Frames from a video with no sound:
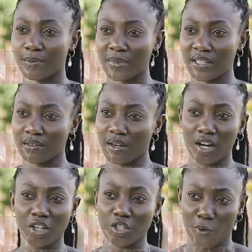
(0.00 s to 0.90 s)
I mean,
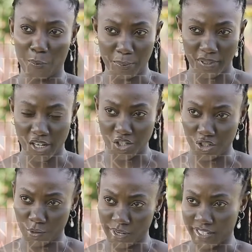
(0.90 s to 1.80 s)
a lot of our
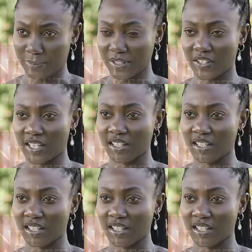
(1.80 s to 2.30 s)
population do end up living